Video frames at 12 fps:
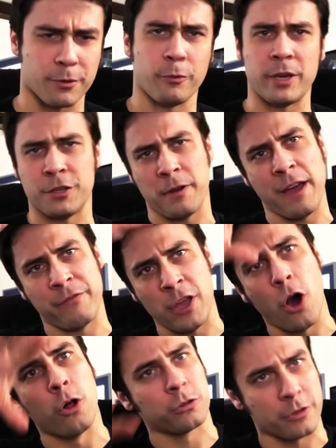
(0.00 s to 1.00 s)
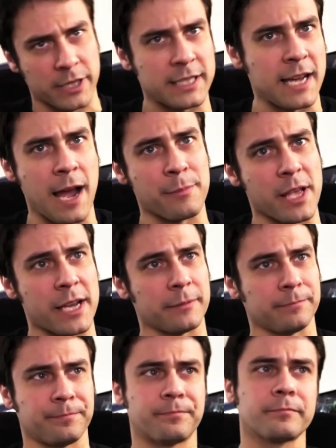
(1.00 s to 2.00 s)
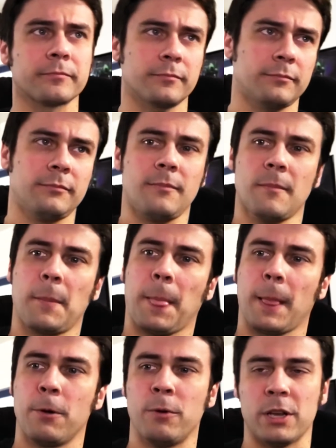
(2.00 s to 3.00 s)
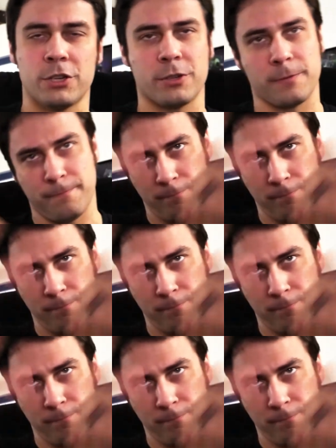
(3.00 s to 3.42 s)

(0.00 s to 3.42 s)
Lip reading: we do have the alternate timeline, which,